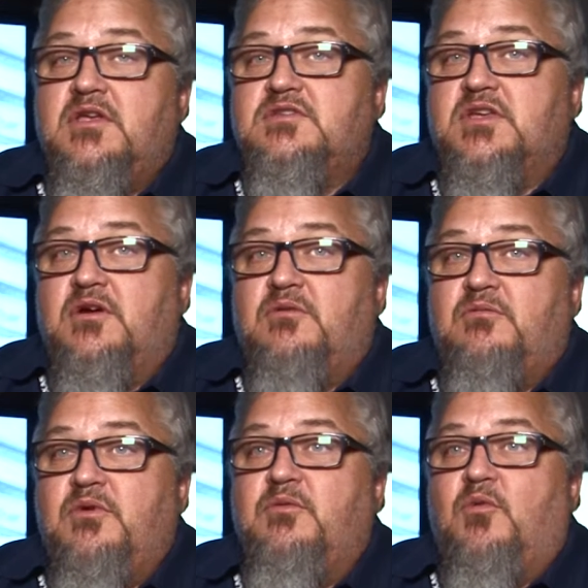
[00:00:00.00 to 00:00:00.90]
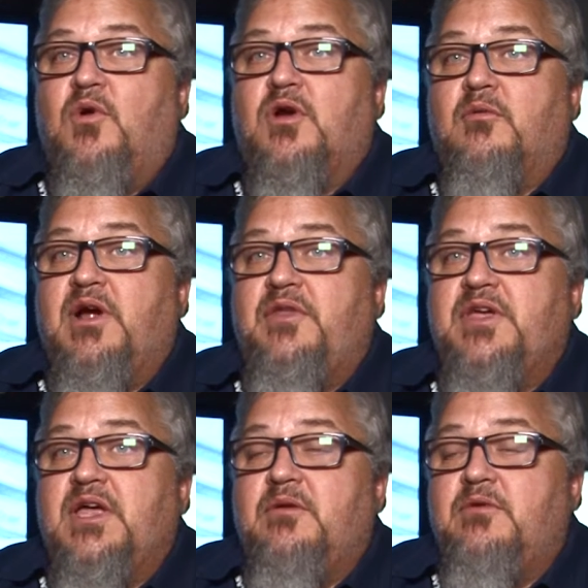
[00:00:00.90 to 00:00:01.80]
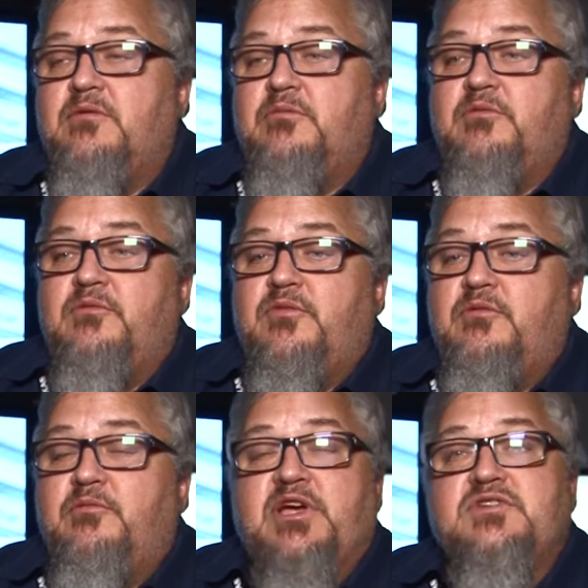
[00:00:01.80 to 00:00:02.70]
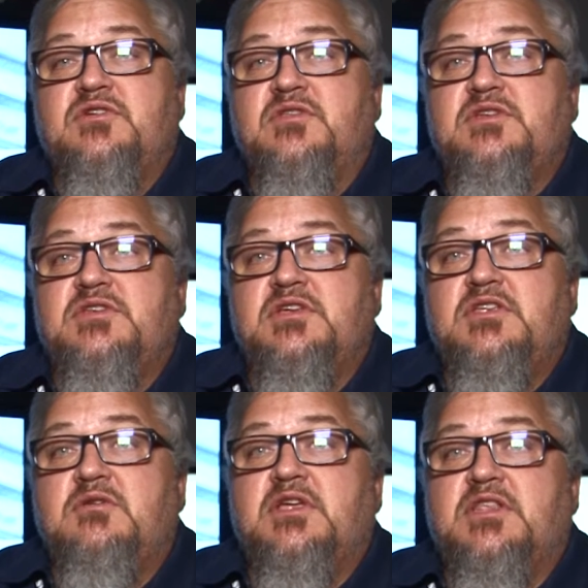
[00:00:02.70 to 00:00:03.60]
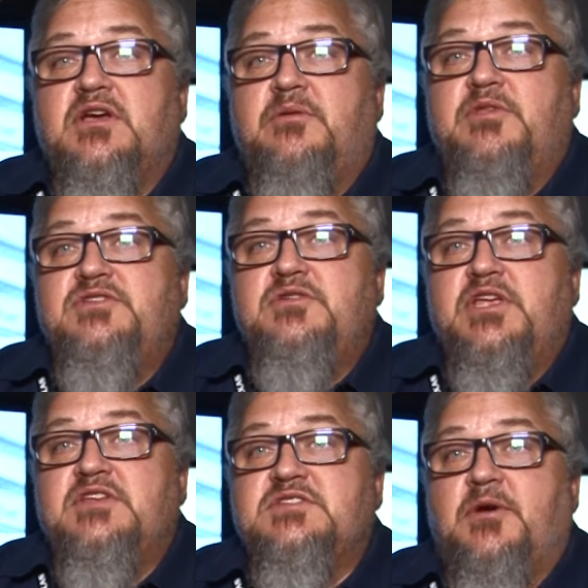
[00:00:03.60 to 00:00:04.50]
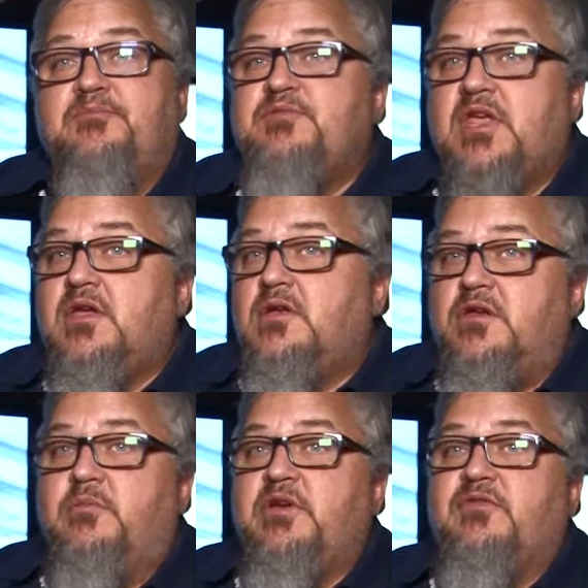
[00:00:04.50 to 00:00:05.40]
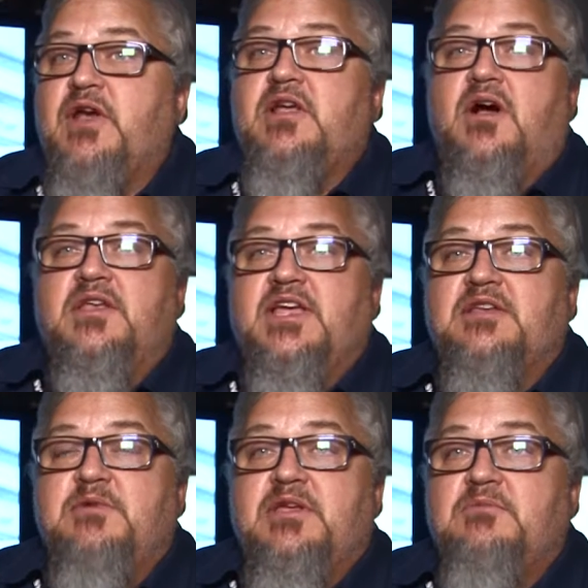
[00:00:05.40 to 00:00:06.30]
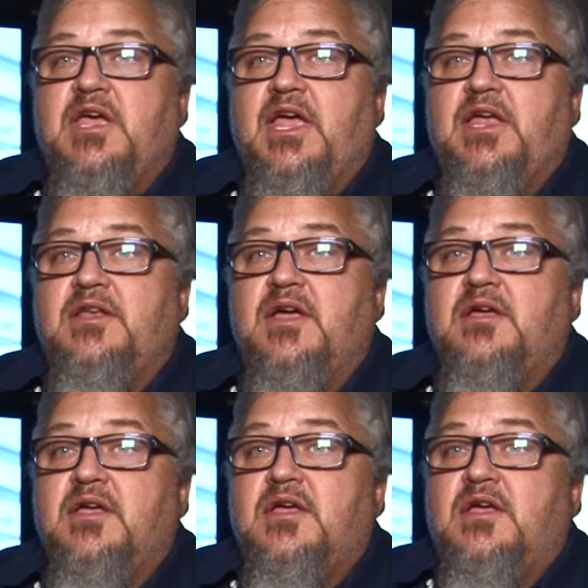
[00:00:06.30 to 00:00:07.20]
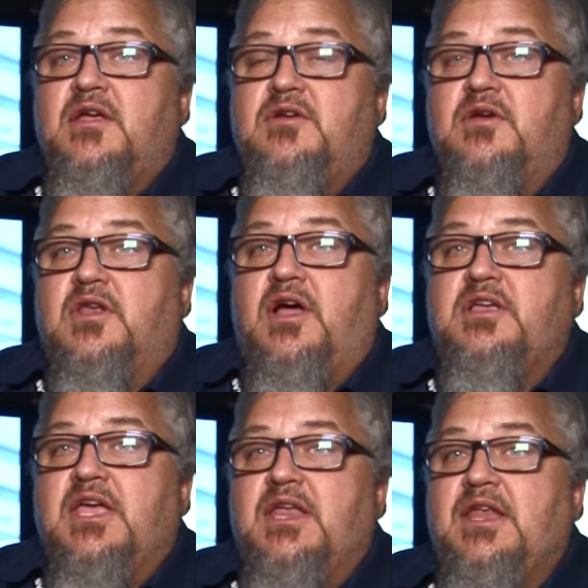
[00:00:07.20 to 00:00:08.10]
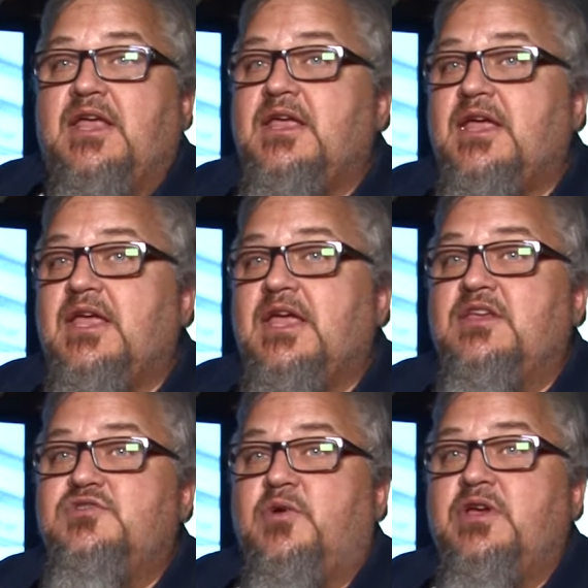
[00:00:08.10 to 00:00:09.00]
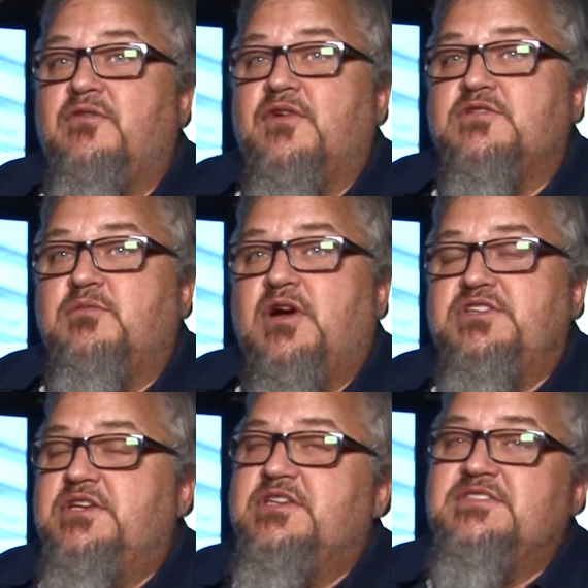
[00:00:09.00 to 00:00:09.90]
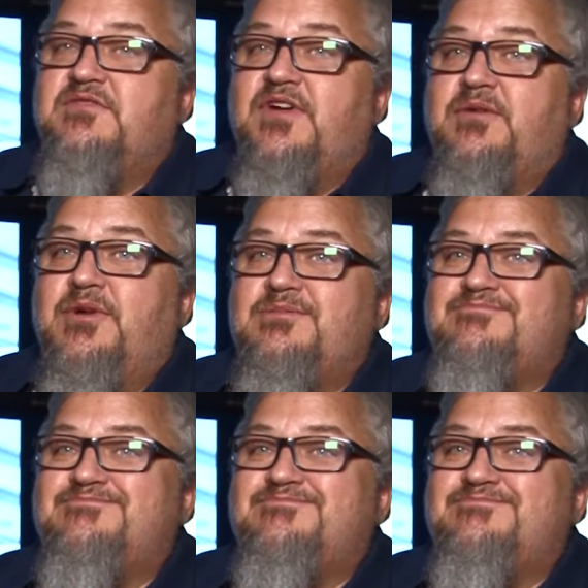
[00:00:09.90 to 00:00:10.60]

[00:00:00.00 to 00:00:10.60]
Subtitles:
So we will work around that, and we will make sure that you get the help that you need. So don't be afraid to contact me, and good luck, and enjoy your first project. It's a fun one.